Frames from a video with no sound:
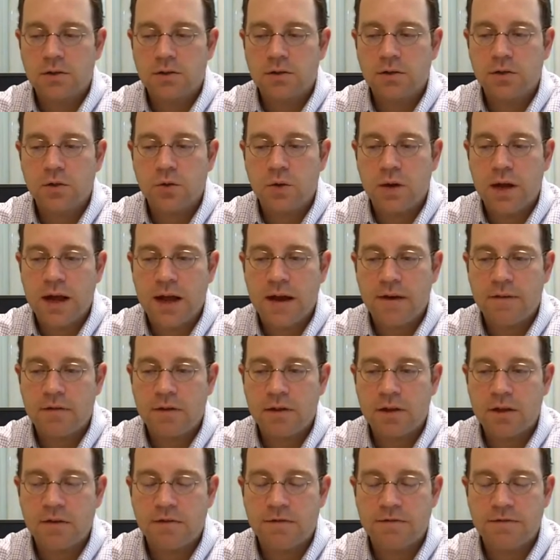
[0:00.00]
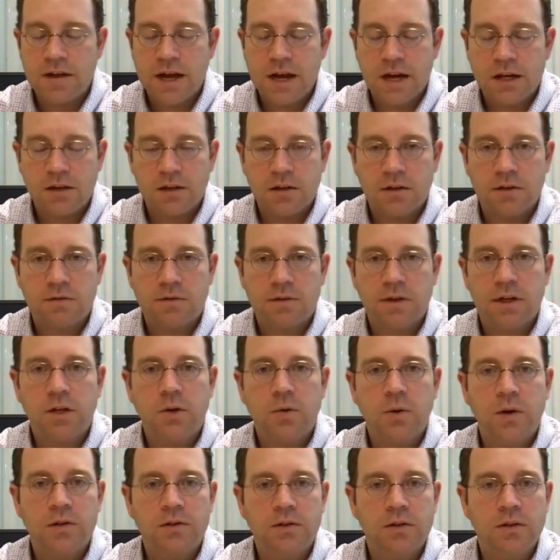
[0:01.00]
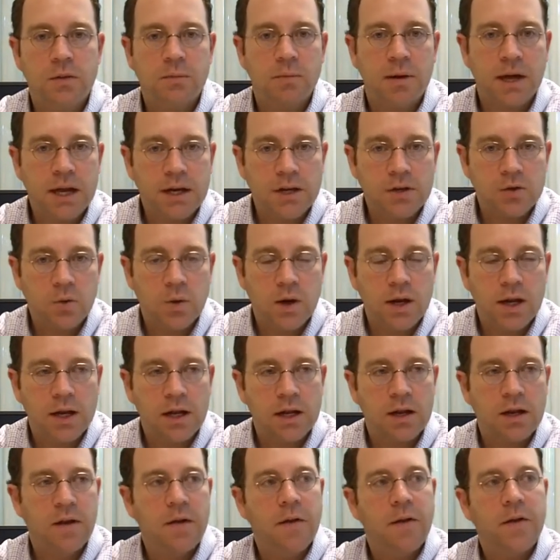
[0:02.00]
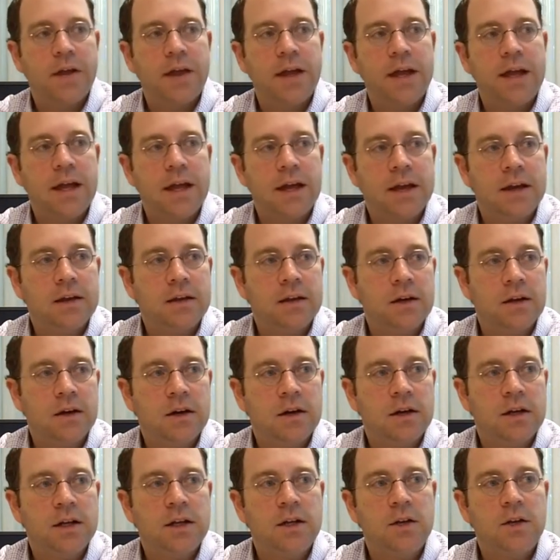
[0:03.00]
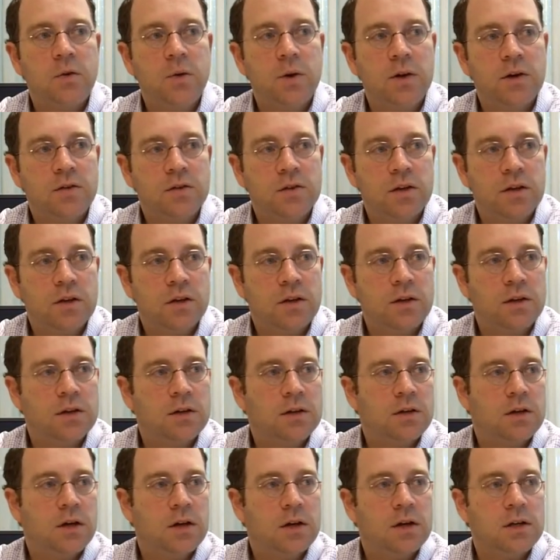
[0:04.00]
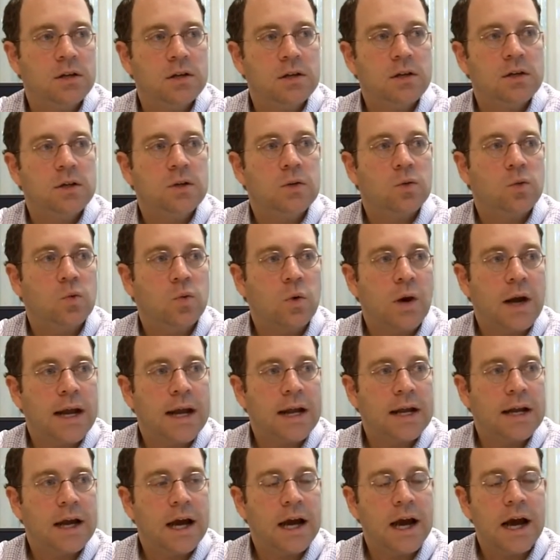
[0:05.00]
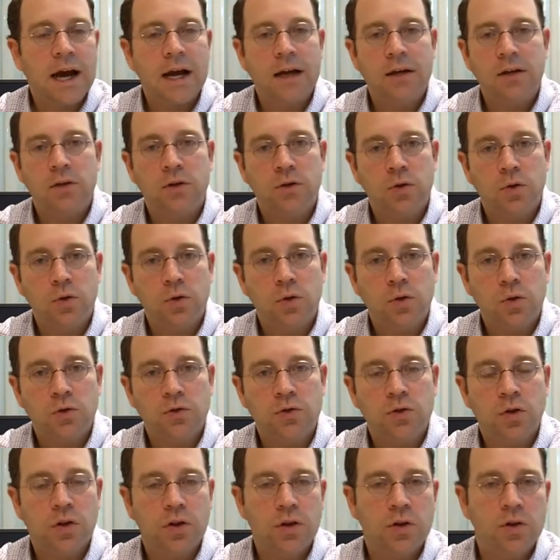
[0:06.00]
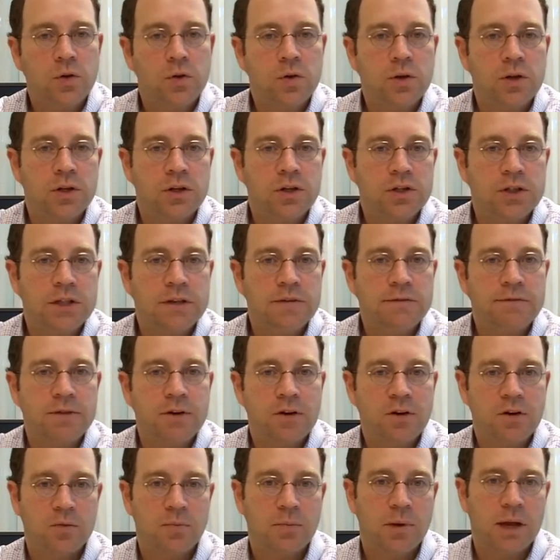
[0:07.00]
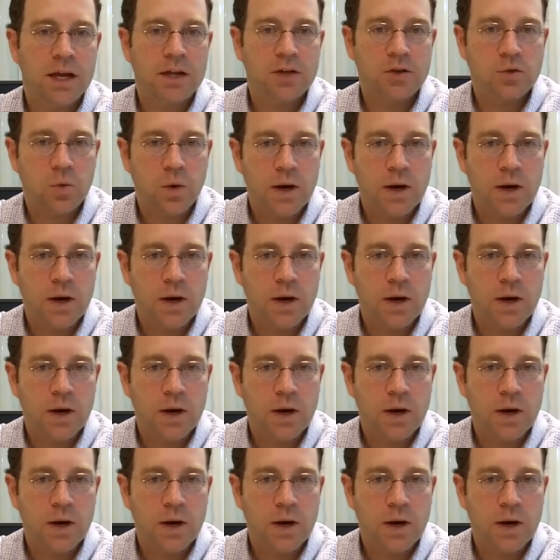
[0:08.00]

to have the effect of increasing the page rank and increasing the rank on Google so that you can achieve first page